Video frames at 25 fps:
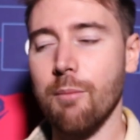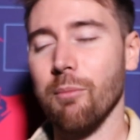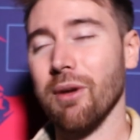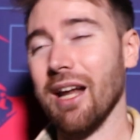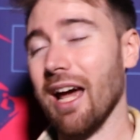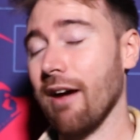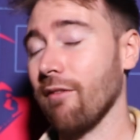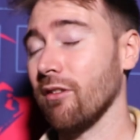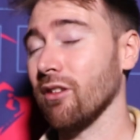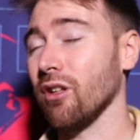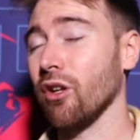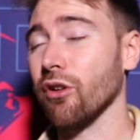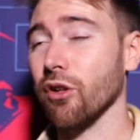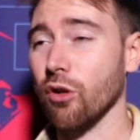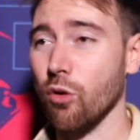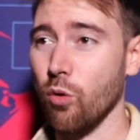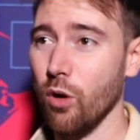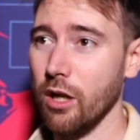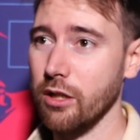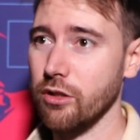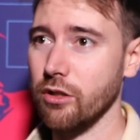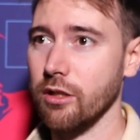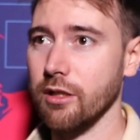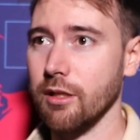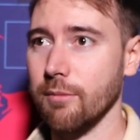But I have a lot of
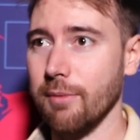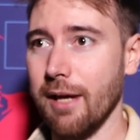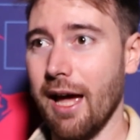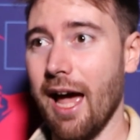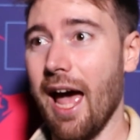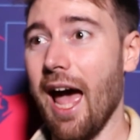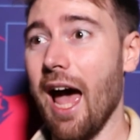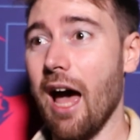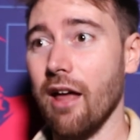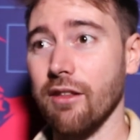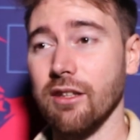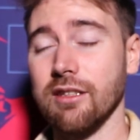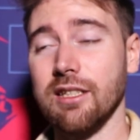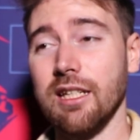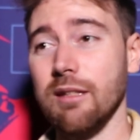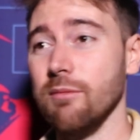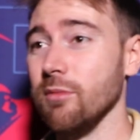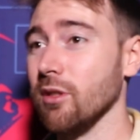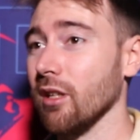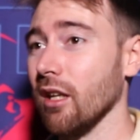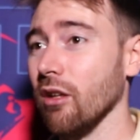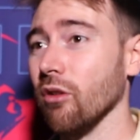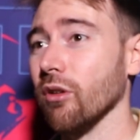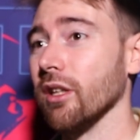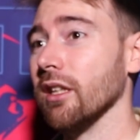questions about how the
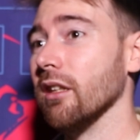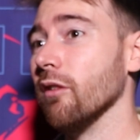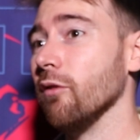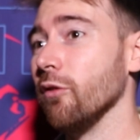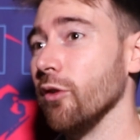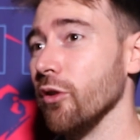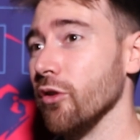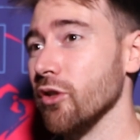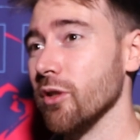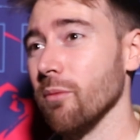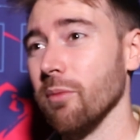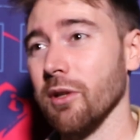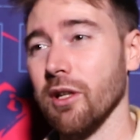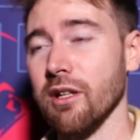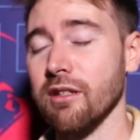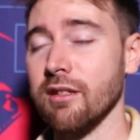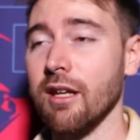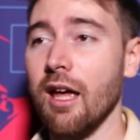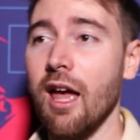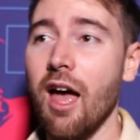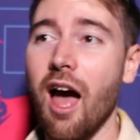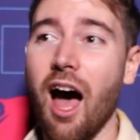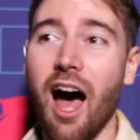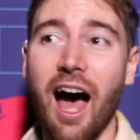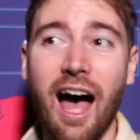team's going to look in the future,
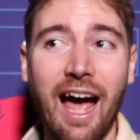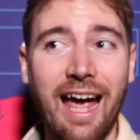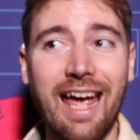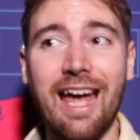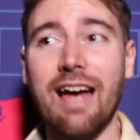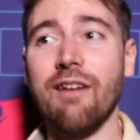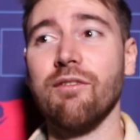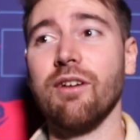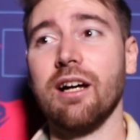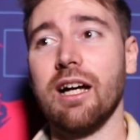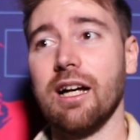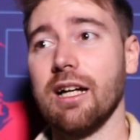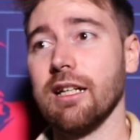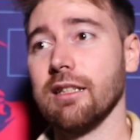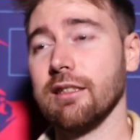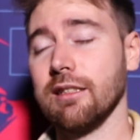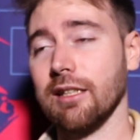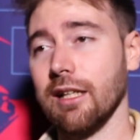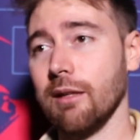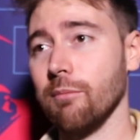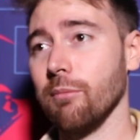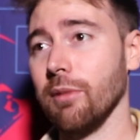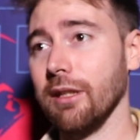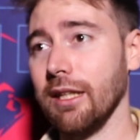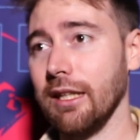because I have a hard
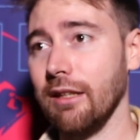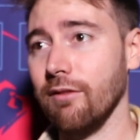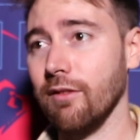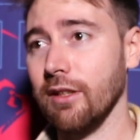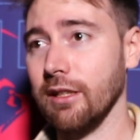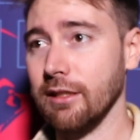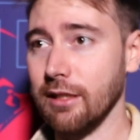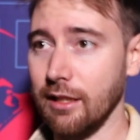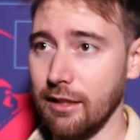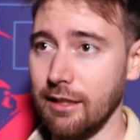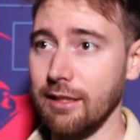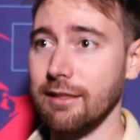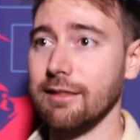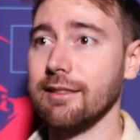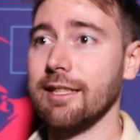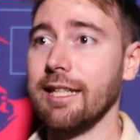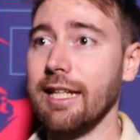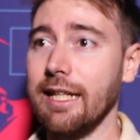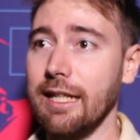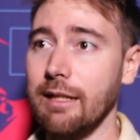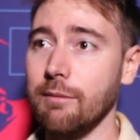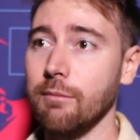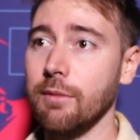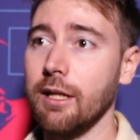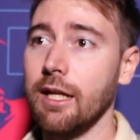time believing that this
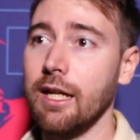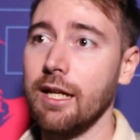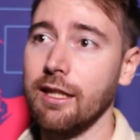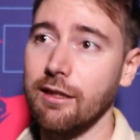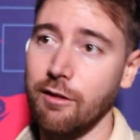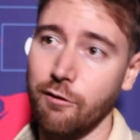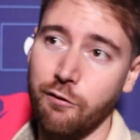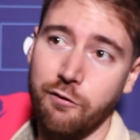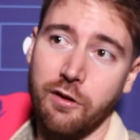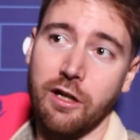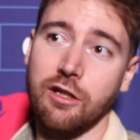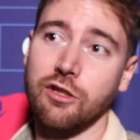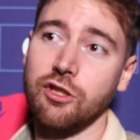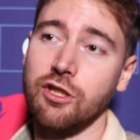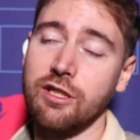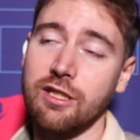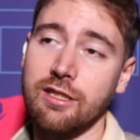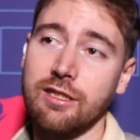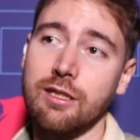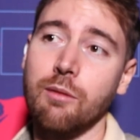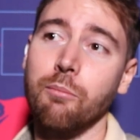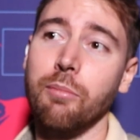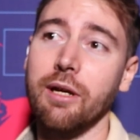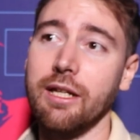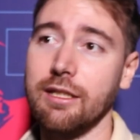team that functioned
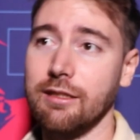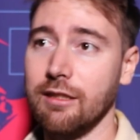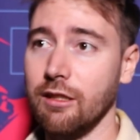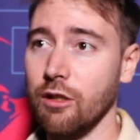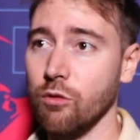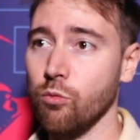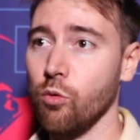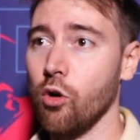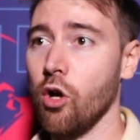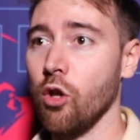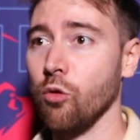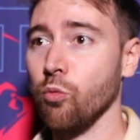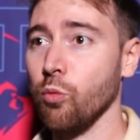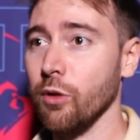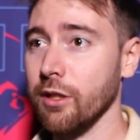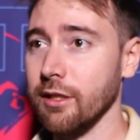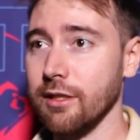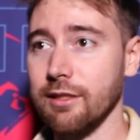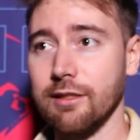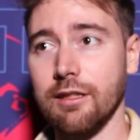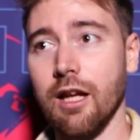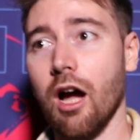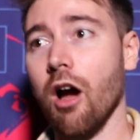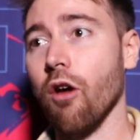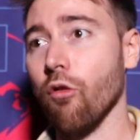as the best in the world with a
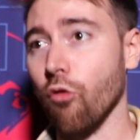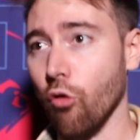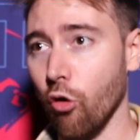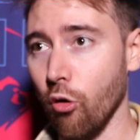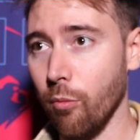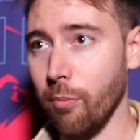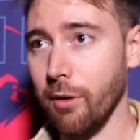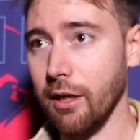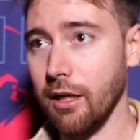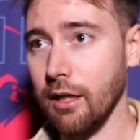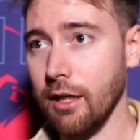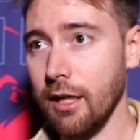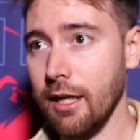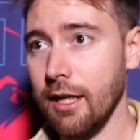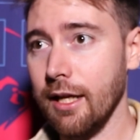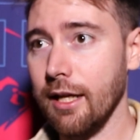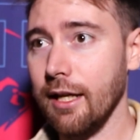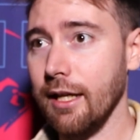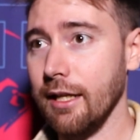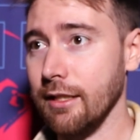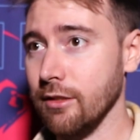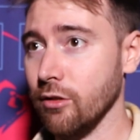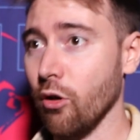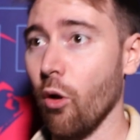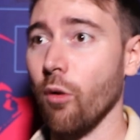star
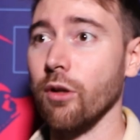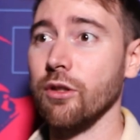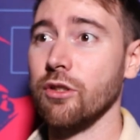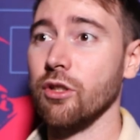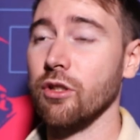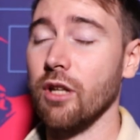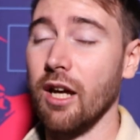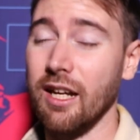AWPer is going to